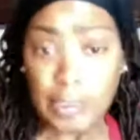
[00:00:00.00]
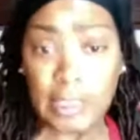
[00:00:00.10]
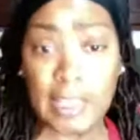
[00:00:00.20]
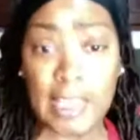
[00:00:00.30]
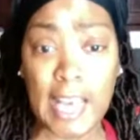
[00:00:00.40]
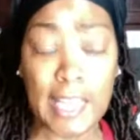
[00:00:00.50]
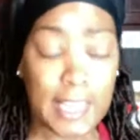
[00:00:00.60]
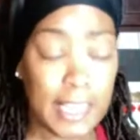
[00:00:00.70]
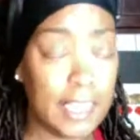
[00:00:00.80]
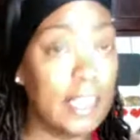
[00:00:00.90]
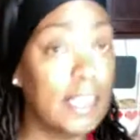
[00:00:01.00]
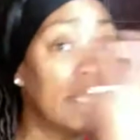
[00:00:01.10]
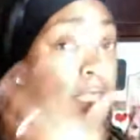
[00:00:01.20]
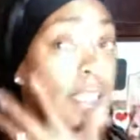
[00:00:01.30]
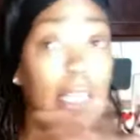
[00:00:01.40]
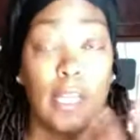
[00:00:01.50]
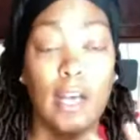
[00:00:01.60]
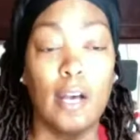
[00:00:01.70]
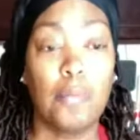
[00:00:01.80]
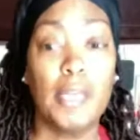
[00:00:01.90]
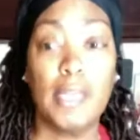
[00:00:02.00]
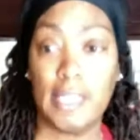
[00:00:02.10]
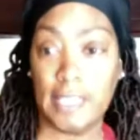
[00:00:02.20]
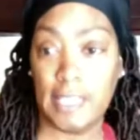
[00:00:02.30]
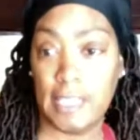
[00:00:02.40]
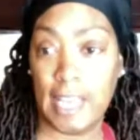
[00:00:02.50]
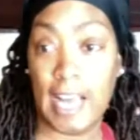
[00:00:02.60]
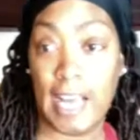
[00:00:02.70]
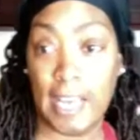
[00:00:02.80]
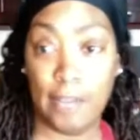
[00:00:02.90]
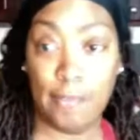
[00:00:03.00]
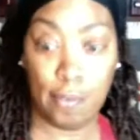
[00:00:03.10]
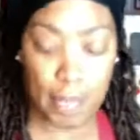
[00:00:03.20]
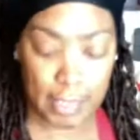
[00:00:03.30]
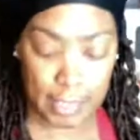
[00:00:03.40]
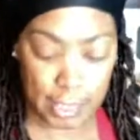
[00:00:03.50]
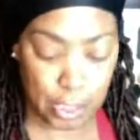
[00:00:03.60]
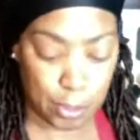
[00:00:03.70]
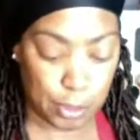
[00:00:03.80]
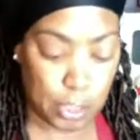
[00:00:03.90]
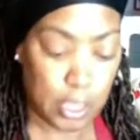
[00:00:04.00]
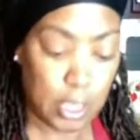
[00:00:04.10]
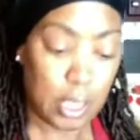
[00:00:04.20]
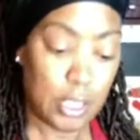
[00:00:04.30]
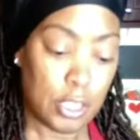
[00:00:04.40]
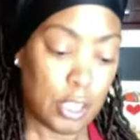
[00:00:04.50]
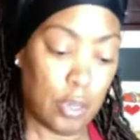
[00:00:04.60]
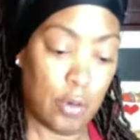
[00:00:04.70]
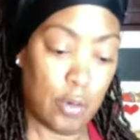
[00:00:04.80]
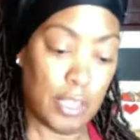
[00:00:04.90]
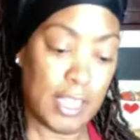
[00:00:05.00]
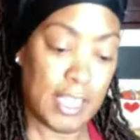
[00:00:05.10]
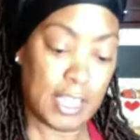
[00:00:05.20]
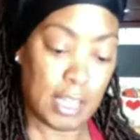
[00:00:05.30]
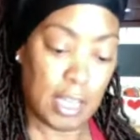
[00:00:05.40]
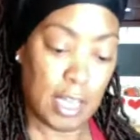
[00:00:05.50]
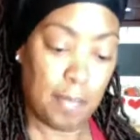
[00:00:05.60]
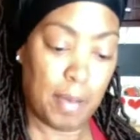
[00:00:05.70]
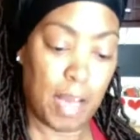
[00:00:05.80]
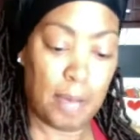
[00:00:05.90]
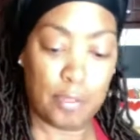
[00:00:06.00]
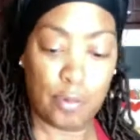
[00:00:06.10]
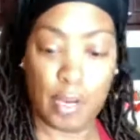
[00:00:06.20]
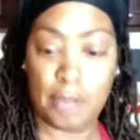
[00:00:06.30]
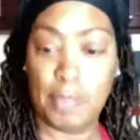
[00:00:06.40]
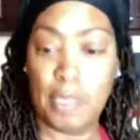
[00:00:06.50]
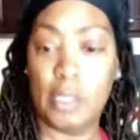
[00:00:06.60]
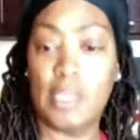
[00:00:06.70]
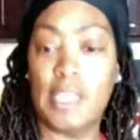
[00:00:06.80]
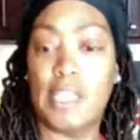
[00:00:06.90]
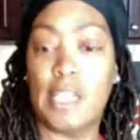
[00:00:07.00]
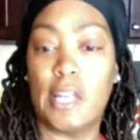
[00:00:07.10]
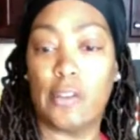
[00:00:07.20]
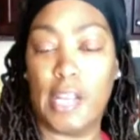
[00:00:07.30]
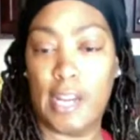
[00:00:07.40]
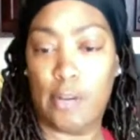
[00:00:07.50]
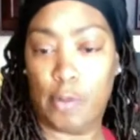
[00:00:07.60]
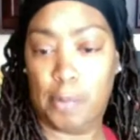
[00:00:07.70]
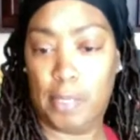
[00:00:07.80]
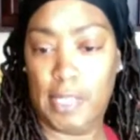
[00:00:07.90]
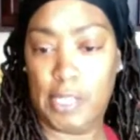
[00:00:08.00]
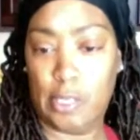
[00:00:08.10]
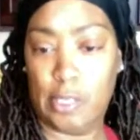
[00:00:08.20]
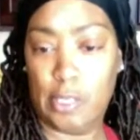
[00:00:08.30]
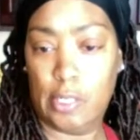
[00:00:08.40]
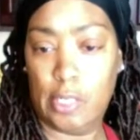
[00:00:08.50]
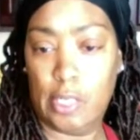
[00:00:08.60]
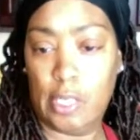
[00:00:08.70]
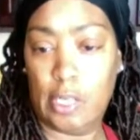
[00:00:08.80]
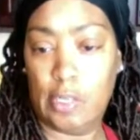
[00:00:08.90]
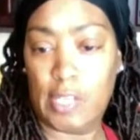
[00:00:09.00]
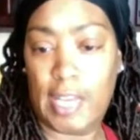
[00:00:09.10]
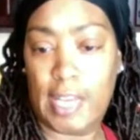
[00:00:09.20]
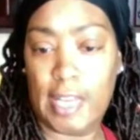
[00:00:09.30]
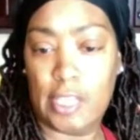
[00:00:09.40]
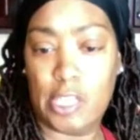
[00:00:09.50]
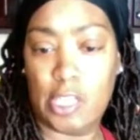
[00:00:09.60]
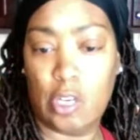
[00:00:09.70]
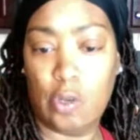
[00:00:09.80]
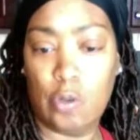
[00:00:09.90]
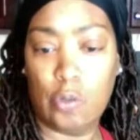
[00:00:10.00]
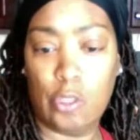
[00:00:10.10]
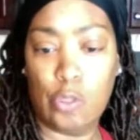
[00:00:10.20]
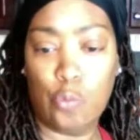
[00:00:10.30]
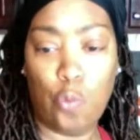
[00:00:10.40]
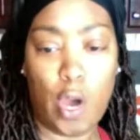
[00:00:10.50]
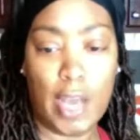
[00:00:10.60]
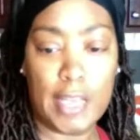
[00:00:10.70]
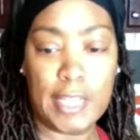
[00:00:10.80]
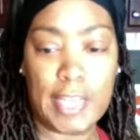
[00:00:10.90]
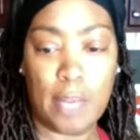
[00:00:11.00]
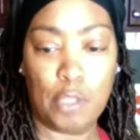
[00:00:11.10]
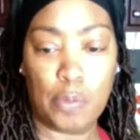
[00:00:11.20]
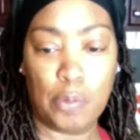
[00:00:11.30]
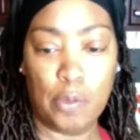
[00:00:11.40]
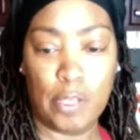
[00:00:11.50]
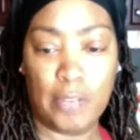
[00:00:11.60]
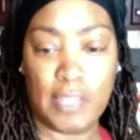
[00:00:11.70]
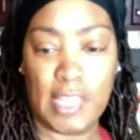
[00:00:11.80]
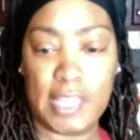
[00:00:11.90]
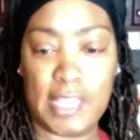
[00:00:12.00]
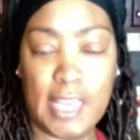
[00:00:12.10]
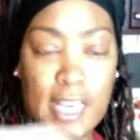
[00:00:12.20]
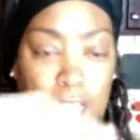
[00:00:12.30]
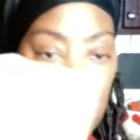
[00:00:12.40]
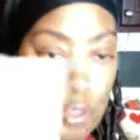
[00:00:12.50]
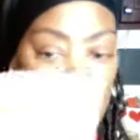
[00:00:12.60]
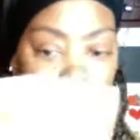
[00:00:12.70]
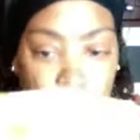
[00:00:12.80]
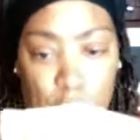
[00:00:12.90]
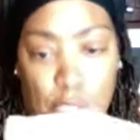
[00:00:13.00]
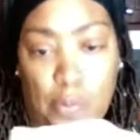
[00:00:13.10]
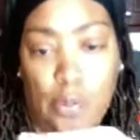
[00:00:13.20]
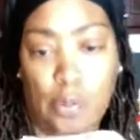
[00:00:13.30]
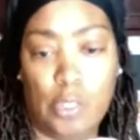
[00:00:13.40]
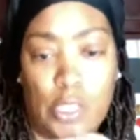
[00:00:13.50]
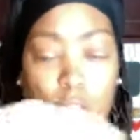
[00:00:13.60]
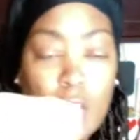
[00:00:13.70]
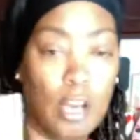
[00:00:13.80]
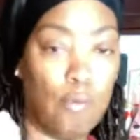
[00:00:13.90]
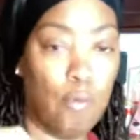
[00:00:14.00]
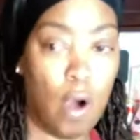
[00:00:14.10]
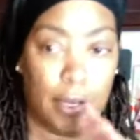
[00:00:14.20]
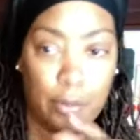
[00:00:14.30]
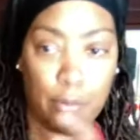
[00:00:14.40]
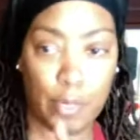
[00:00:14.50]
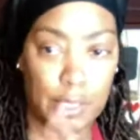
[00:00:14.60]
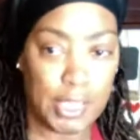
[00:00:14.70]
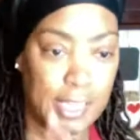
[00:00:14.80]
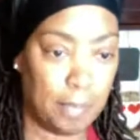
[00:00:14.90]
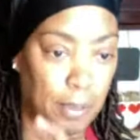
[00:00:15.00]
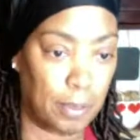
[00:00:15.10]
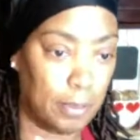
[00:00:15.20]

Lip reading: that is appealing to the eye for my customers. So this Bob's Red Mill is another egg replacer. Okay, and so 1 tablespoon of this and 2 tablespoons of water. Real simple.